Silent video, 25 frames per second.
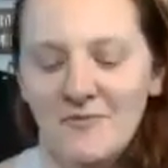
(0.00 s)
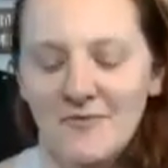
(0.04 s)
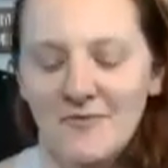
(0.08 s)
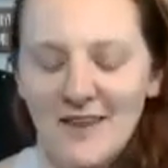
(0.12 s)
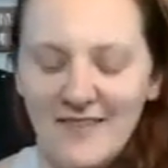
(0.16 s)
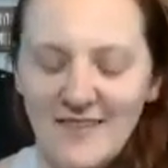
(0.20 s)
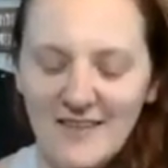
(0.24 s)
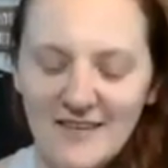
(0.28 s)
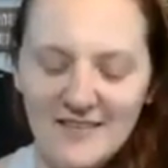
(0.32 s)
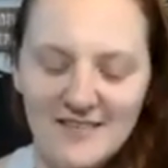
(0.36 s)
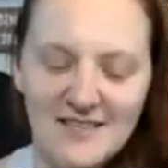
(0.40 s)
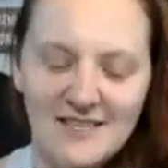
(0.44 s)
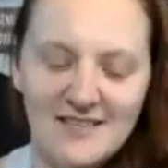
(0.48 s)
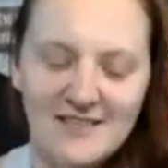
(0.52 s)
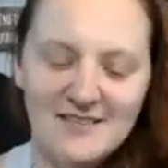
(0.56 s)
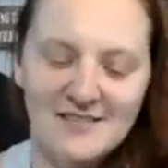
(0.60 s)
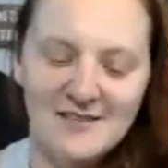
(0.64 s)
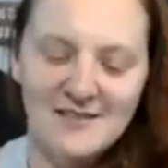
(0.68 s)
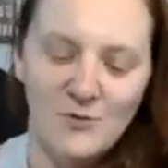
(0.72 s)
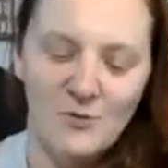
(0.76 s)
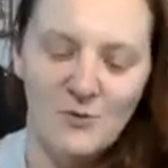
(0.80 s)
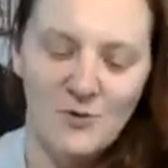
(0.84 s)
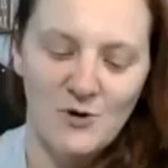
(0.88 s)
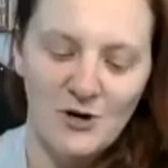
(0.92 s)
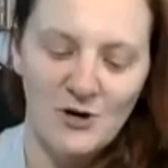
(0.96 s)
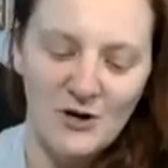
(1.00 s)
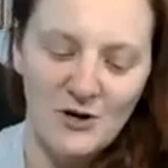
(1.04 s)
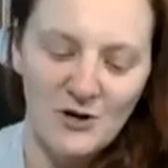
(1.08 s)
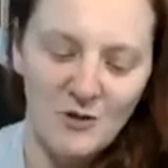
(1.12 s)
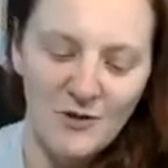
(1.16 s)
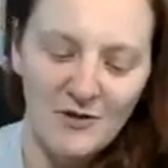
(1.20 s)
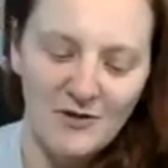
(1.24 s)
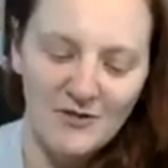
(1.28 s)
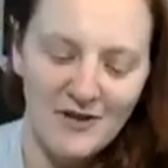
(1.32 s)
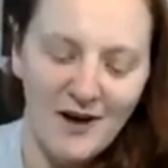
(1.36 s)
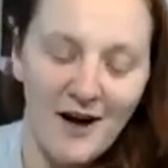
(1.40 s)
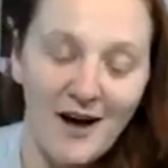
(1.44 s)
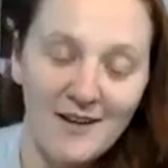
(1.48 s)
and this is, we're gonna go
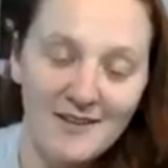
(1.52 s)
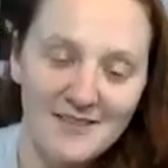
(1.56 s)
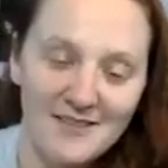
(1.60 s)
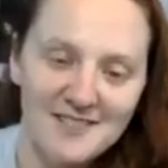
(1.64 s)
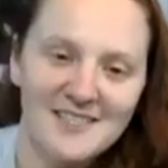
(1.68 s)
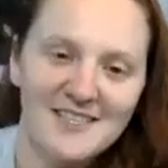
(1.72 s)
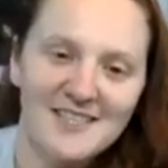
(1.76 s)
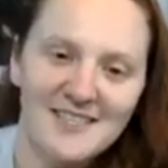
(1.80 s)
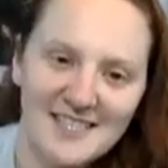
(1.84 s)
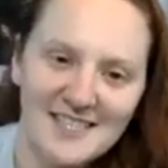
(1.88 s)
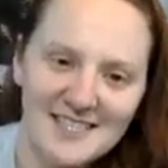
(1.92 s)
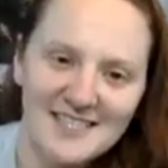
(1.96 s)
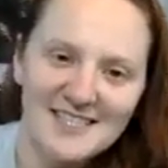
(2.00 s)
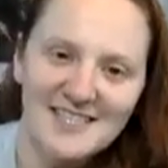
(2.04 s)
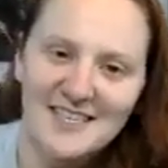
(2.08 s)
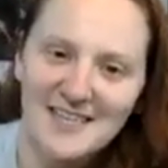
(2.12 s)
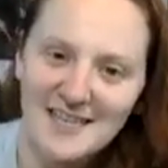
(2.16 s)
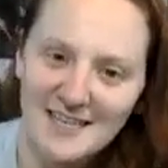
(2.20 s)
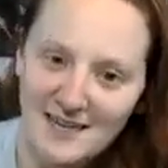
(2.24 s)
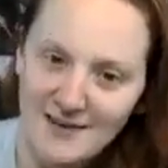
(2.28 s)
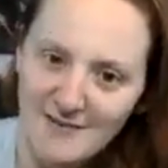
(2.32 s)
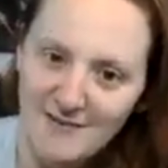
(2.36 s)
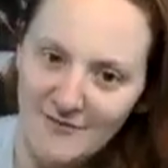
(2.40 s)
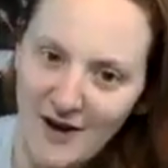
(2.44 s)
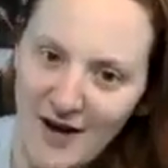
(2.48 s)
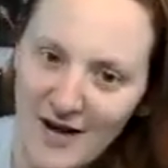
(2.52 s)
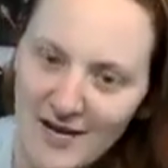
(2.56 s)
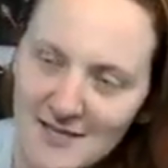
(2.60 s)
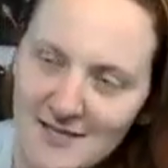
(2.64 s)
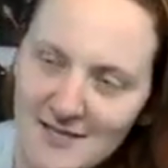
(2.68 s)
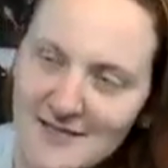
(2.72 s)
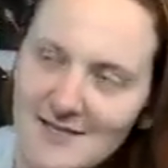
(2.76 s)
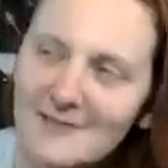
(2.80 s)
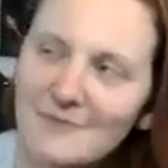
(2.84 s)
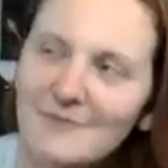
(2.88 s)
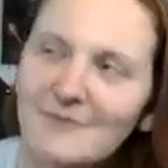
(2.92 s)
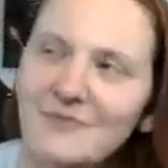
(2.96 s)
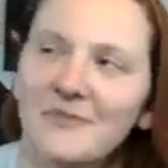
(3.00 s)
with unsolicited
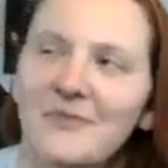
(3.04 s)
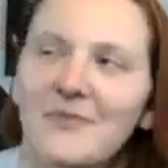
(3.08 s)
advice,